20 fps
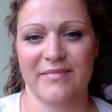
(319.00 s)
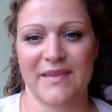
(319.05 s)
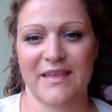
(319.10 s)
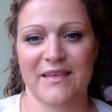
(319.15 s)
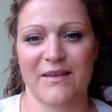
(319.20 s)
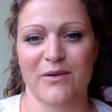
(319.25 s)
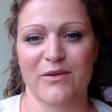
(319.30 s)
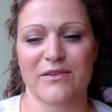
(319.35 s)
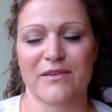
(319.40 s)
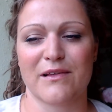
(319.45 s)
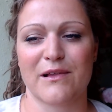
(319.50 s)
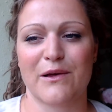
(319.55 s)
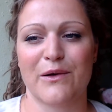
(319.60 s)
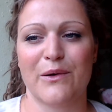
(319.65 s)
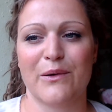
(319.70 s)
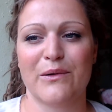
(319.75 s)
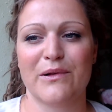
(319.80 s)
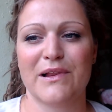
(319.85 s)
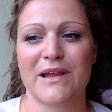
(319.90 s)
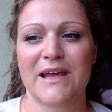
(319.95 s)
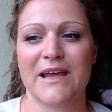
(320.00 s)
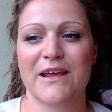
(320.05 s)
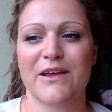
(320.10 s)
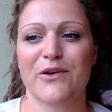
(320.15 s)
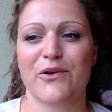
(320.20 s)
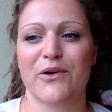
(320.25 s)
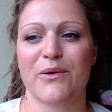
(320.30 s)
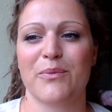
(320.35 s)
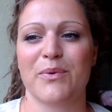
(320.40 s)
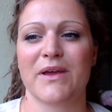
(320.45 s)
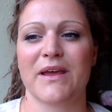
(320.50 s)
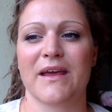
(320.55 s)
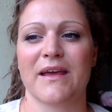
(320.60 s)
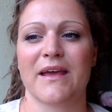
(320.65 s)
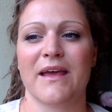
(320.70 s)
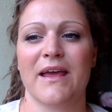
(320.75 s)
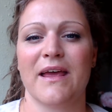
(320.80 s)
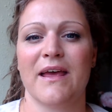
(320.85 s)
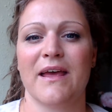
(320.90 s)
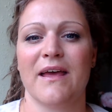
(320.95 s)
So slowly you're being
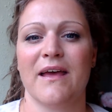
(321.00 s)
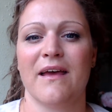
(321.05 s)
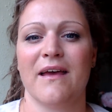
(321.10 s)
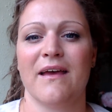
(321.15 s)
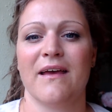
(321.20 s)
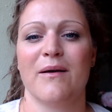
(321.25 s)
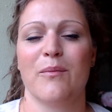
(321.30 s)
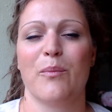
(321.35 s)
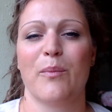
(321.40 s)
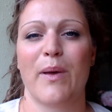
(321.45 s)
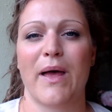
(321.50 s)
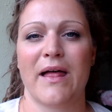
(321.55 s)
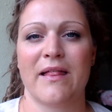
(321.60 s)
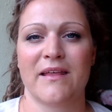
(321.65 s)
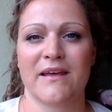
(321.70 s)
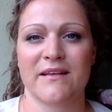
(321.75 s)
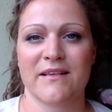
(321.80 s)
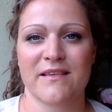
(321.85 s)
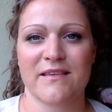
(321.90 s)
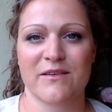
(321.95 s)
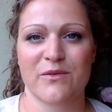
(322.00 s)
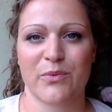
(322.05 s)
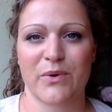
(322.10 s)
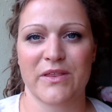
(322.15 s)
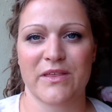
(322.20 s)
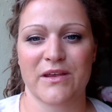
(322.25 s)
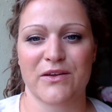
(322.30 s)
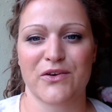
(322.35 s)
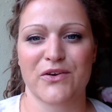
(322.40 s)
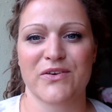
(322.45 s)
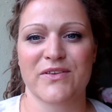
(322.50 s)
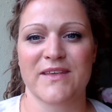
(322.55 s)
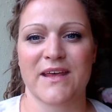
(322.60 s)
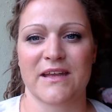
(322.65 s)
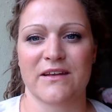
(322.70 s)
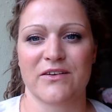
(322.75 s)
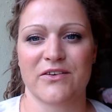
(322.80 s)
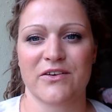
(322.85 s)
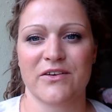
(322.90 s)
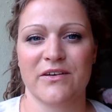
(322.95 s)
balanced within your
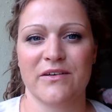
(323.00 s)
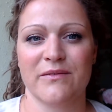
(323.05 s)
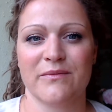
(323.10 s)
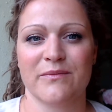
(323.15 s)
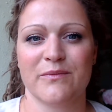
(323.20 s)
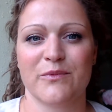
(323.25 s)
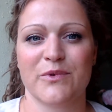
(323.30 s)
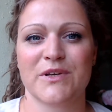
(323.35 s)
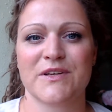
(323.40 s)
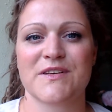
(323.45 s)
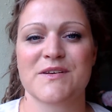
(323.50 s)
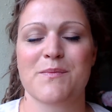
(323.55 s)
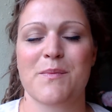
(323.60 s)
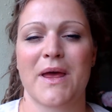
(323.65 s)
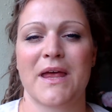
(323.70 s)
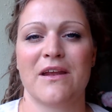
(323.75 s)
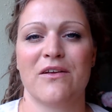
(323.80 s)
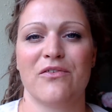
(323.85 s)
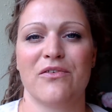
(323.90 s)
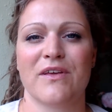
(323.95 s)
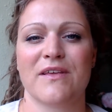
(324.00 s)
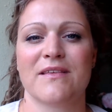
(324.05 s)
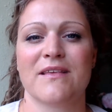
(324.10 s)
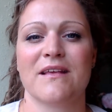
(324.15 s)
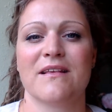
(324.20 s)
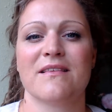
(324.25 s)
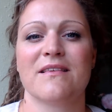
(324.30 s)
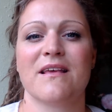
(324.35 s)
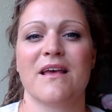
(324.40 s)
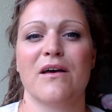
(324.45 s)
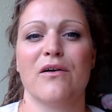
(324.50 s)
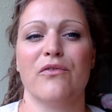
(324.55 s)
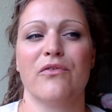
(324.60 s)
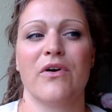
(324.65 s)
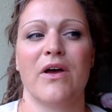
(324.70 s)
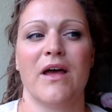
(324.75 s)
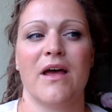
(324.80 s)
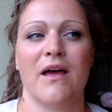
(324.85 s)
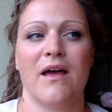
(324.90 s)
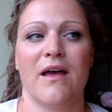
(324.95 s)
center, which manifests itself
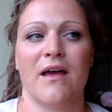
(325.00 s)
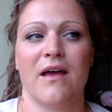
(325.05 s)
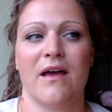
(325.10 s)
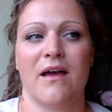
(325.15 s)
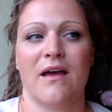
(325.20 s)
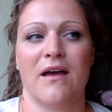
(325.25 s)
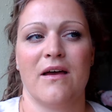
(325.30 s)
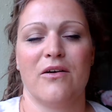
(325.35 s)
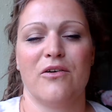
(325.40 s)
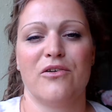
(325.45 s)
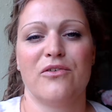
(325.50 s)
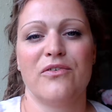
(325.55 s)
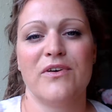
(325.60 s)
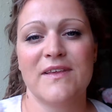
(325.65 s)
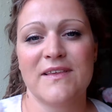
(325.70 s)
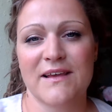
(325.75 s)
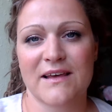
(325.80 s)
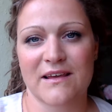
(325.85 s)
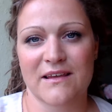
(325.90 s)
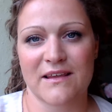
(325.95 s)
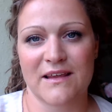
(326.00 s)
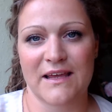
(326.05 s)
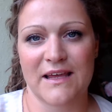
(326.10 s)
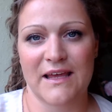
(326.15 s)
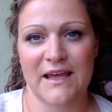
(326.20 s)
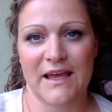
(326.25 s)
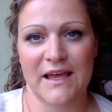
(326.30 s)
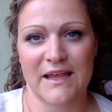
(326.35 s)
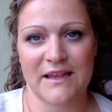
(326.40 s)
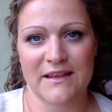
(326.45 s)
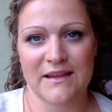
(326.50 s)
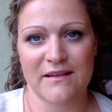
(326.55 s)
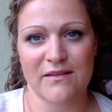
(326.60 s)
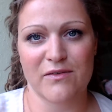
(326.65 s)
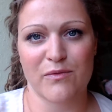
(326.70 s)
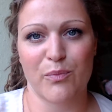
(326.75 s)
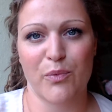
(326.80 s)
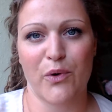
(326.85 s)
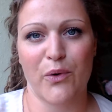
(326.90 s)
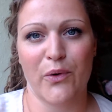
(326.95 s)
physically in this
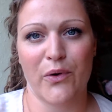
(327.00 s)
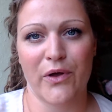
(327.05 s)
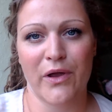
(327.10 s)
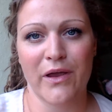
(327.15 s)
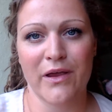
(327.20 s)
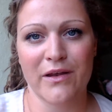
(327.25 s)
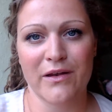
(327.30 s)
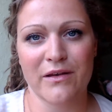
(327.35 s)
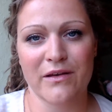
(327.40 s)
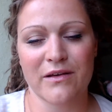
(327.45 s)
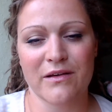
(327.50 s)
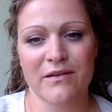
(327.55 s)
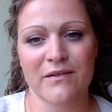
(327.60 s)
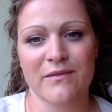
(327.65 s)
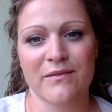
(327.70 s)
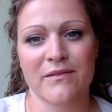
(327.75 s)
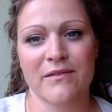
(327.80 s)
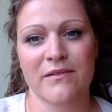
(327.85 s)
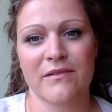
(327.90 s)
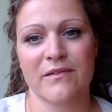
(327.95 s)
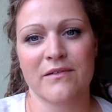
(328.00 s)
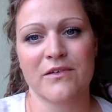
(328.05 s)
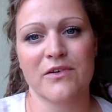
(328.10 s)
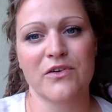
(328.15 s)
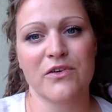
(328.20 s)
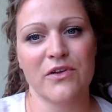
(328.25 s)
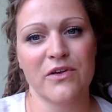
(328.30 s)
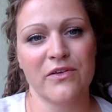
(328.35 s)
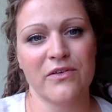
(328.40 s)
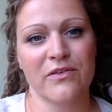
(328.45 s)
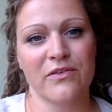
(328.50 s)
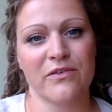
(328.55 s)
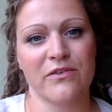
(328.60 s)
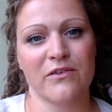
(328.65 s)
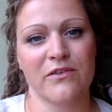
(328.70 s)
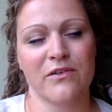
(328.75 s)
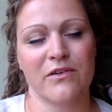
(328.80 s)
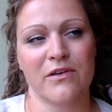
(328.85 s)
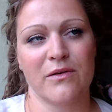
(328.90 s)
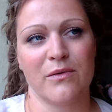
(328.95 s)
point
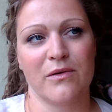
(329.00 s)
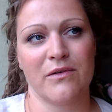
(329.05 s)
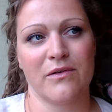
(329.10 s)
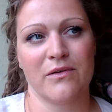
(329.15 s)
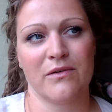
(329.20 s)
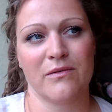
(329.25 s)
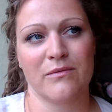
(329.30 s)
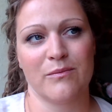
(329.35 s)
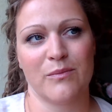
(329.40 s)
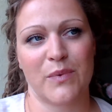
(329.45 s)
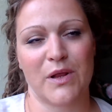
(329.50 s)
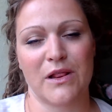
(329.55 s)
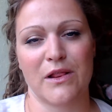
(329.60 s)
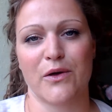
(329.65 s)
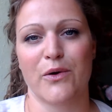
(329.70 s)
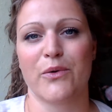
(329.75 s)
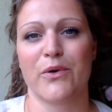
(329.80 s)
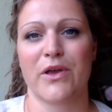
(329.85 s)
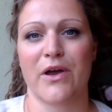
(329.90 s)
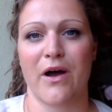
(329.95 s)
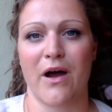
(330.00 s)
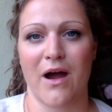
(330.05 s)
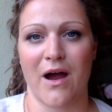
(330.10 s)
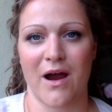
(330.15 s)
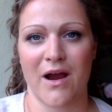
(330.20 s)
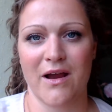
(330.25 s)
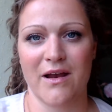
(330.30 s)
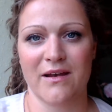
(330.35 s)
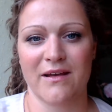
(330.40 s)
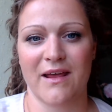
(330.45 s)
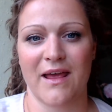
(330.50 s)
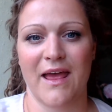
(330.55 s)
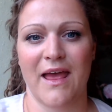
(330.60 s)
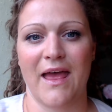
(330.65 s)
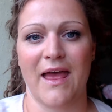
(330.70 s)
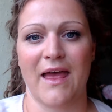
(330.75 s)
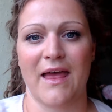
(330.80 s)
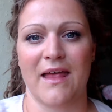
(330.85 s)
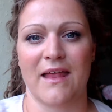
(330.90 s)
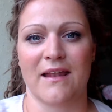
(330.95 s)
just below your heart
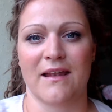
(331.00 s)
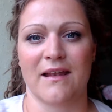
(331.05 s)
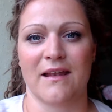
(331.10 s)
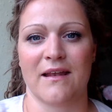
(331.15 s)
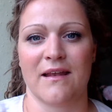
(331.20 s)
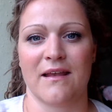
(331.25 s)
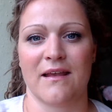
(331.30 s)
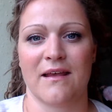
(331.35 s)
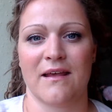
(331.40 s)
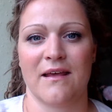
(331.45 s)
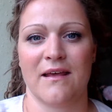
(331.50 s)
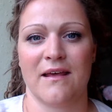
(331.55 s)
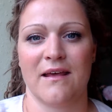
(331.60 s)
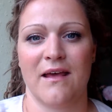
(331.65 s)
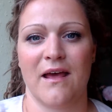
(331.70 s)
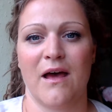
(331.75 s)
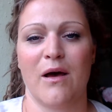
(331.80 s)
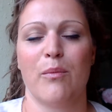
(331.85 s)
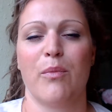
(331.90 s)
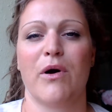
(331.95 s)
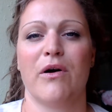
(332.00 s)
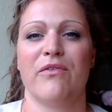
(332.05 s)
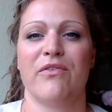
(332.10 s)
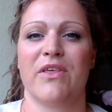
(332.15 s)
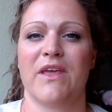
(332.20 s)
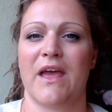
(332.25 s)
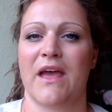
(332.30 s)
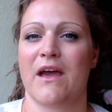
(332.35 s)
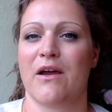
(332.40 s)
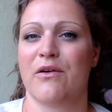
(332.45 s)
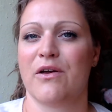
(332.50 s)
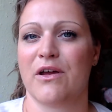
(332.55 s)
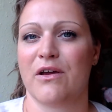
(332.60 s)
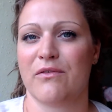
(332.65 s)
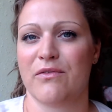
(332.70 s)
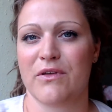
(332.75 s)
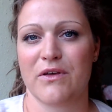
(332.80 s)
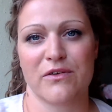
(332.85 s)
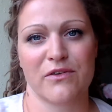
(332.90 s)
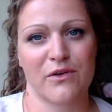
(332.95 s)
and above the area of
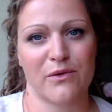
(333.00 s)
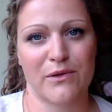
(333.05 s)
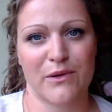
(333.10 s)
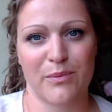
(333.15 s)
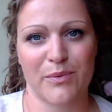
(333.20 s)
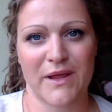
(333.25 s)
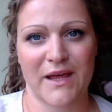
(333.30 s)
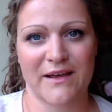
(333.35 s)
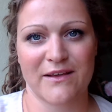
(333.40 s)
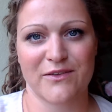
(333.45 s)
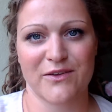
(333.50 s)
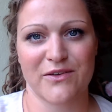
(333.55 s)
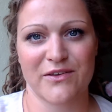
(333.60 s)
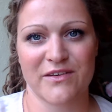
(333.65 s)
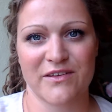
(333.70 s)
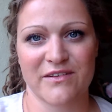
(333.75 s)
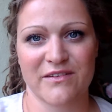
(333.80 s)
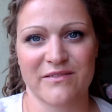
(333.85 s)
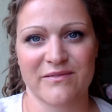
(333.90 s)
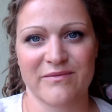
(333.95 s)
the solar plexus.